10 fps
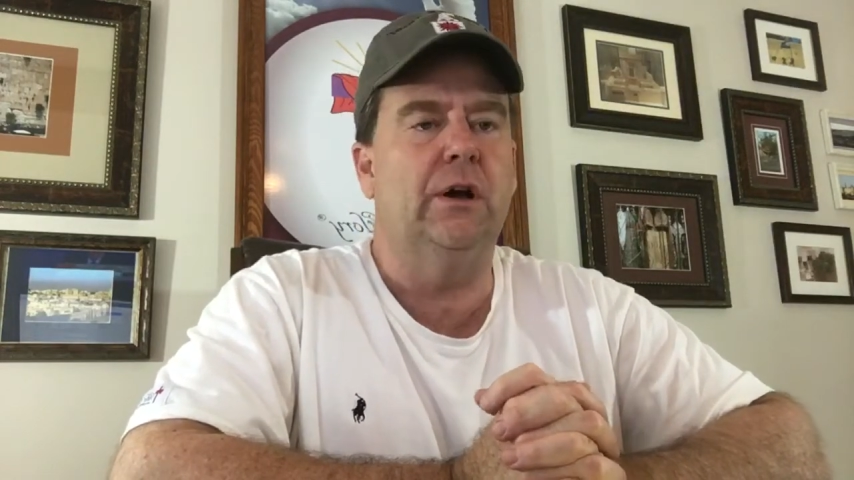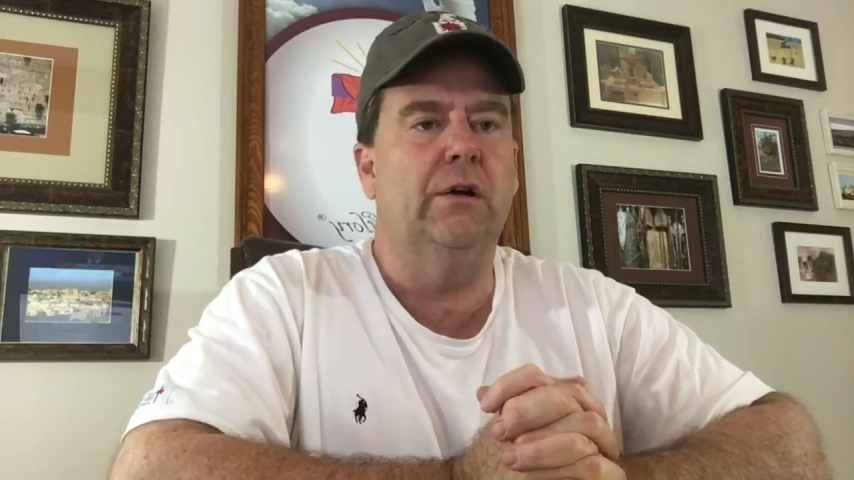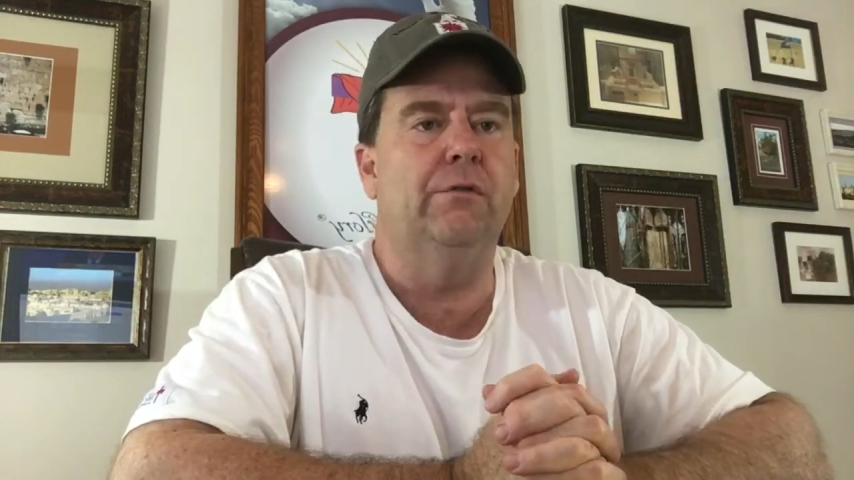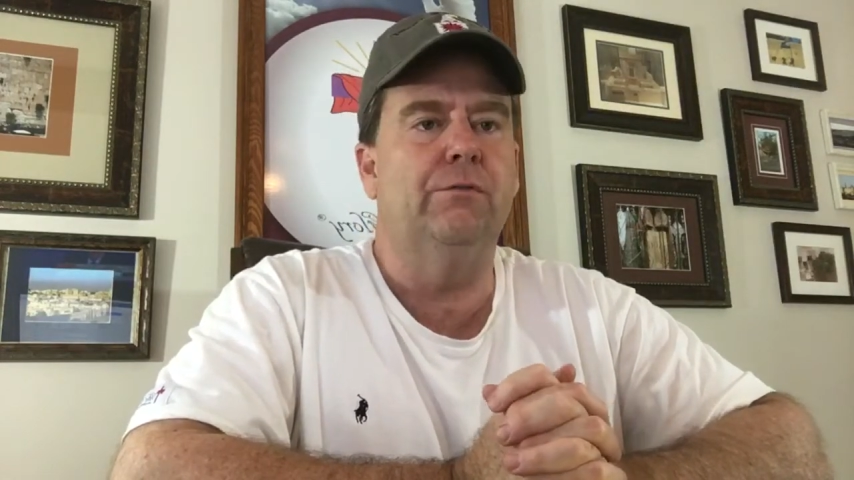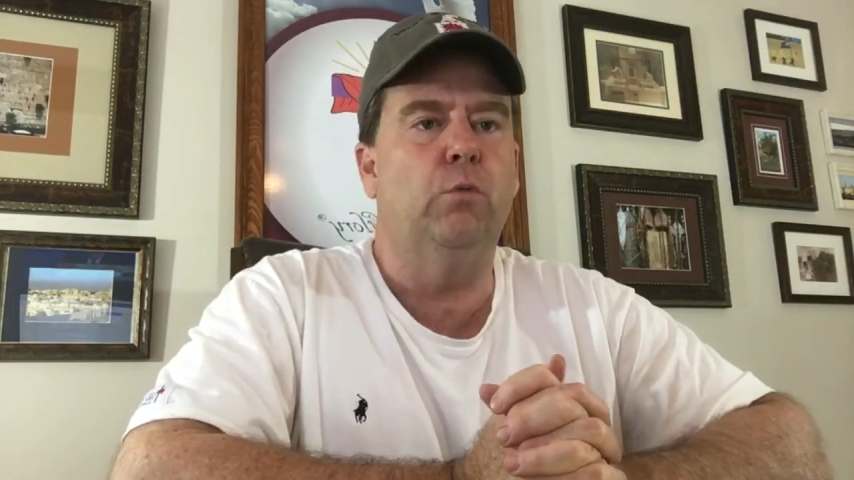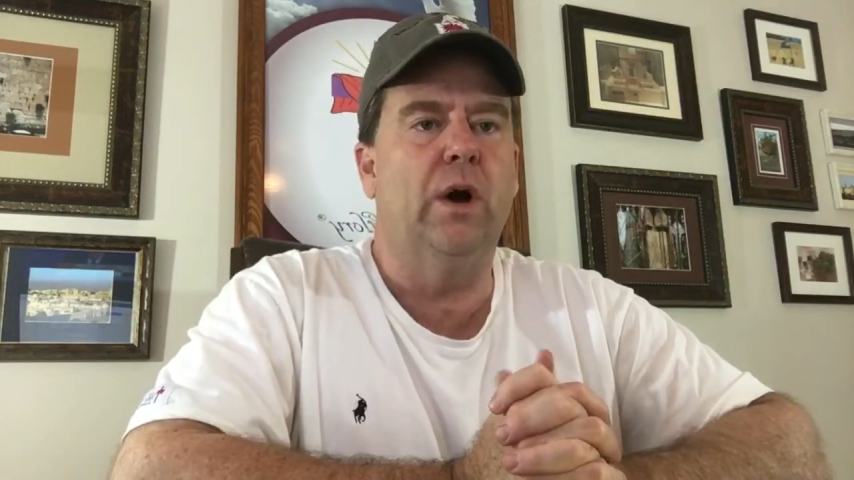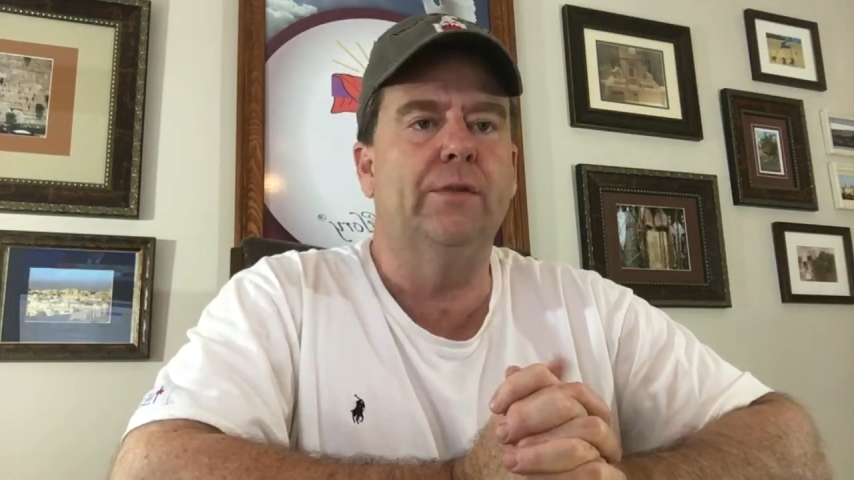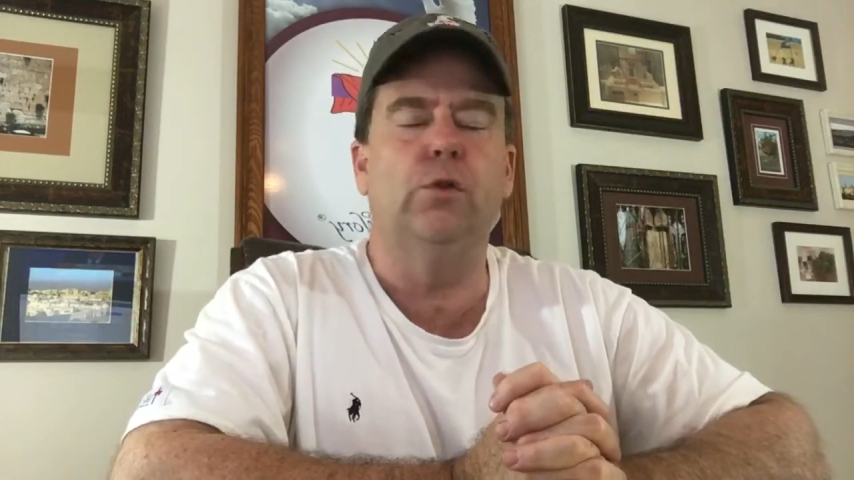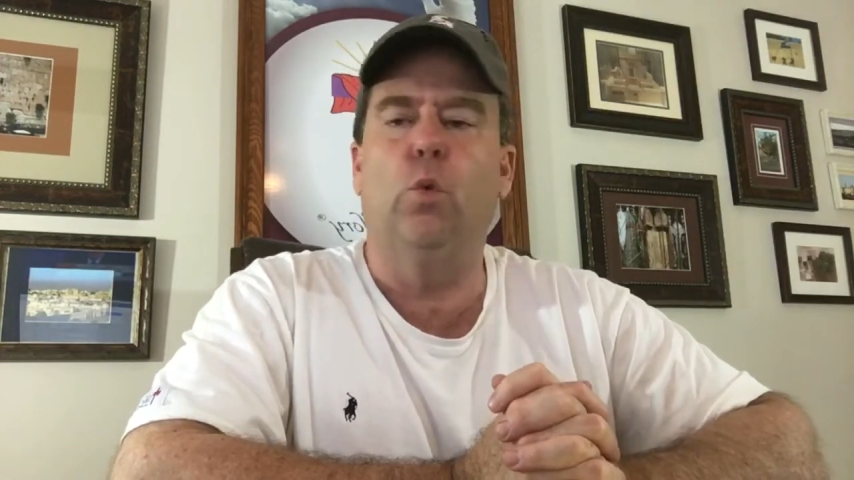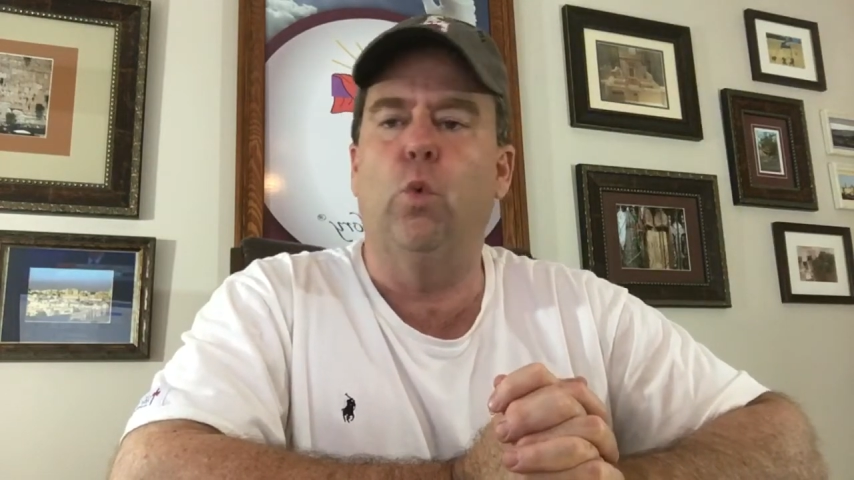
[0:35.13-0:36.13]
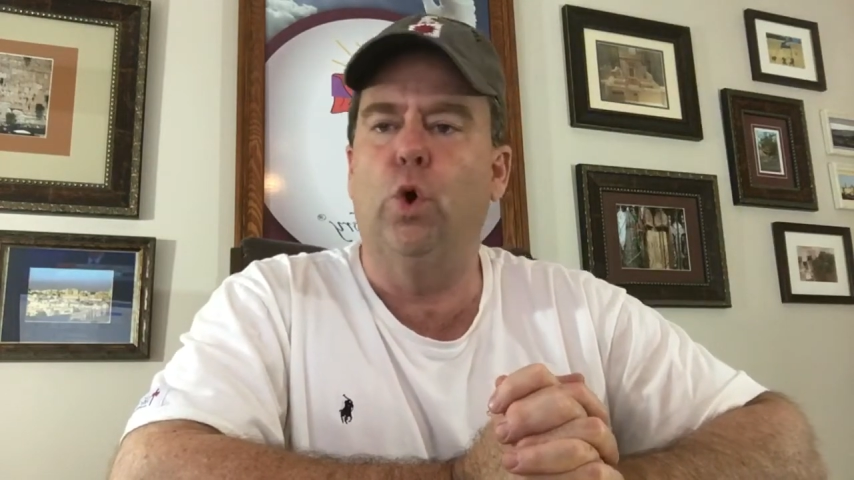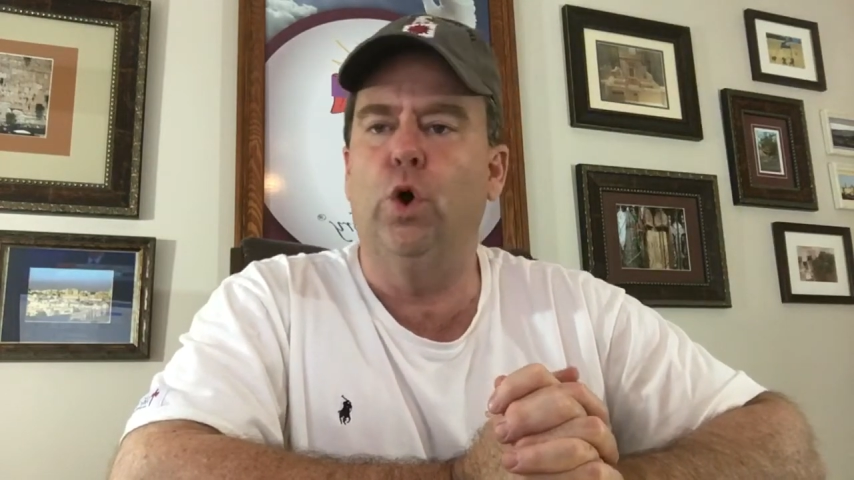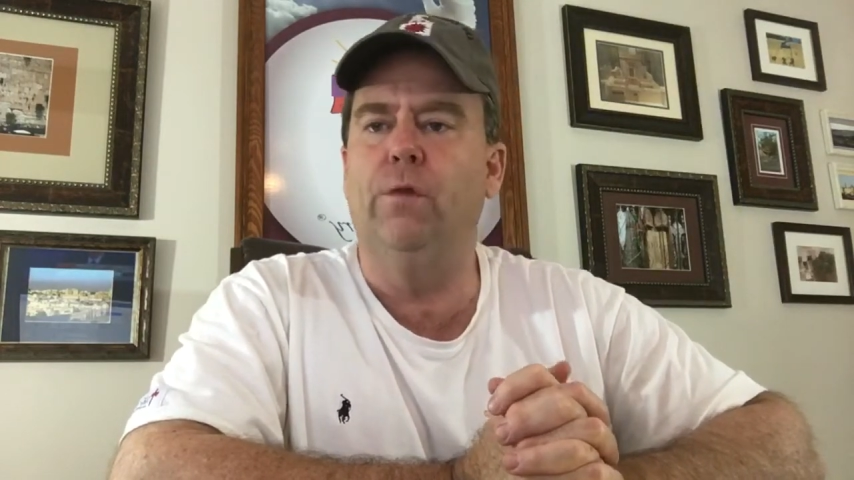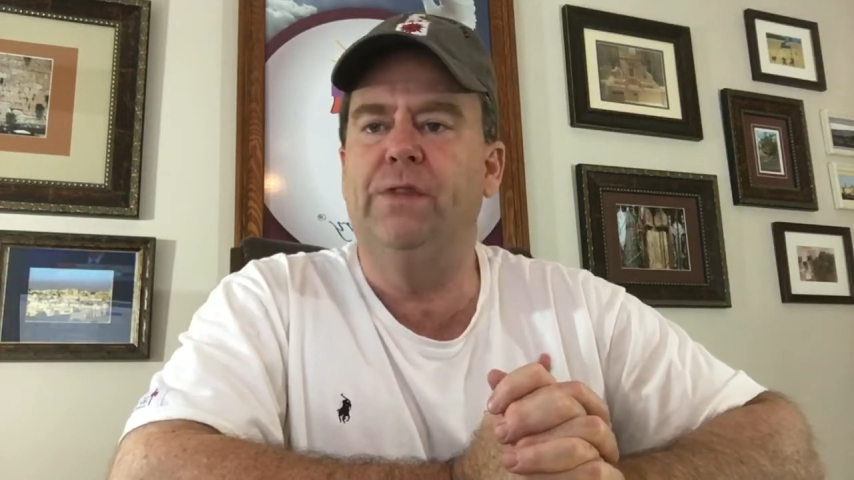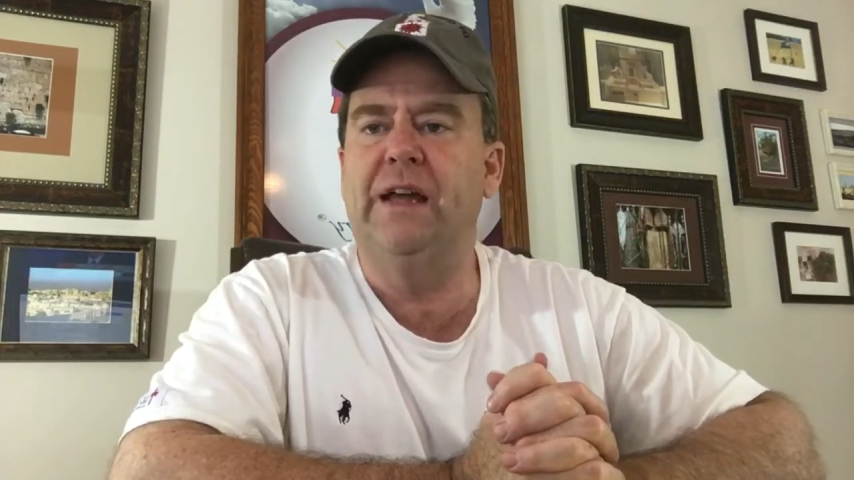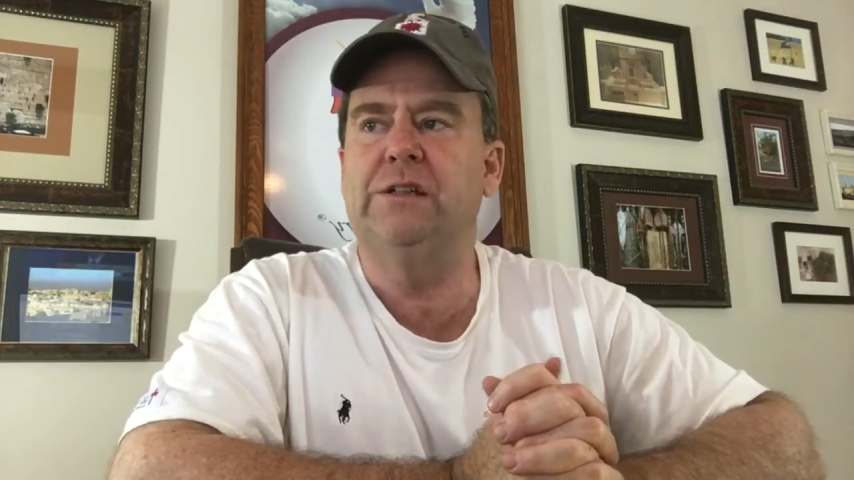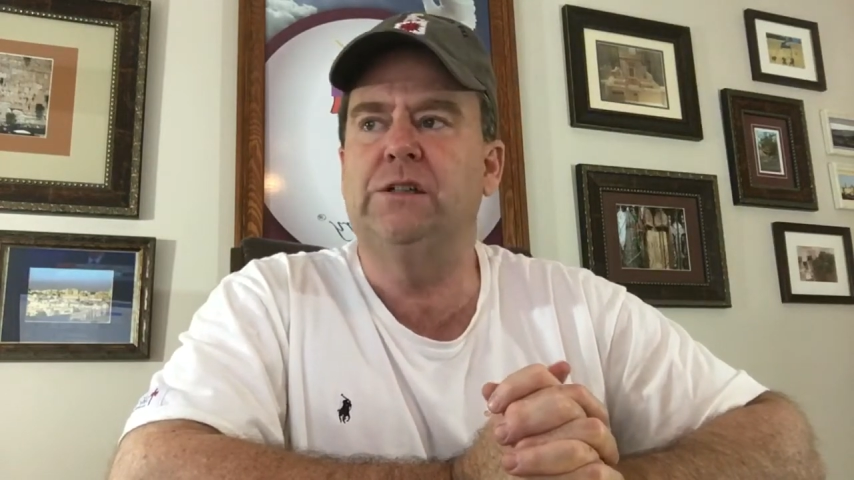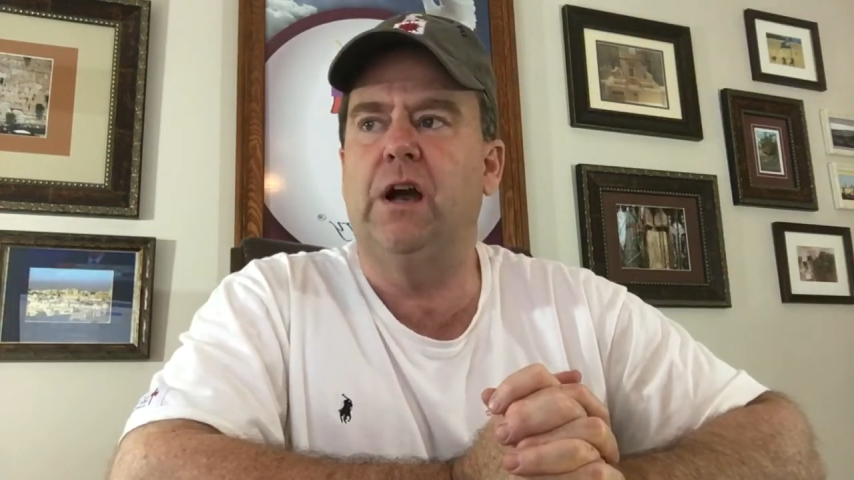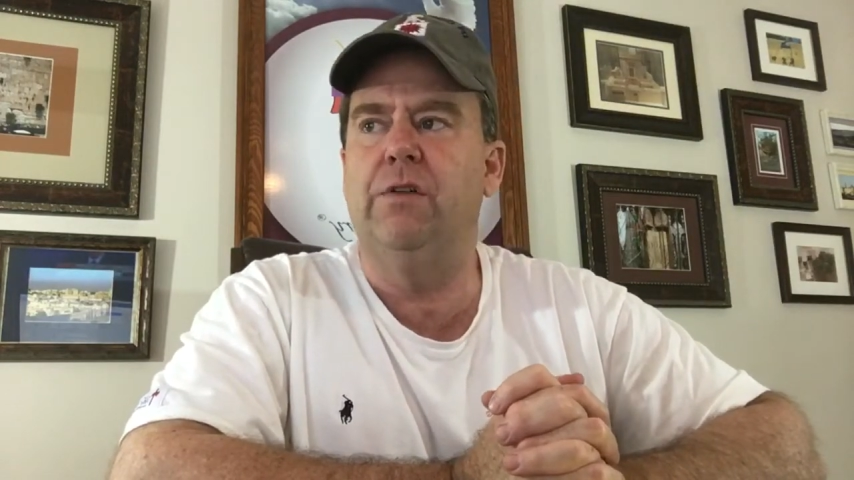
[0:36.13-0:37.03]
of what the world thinks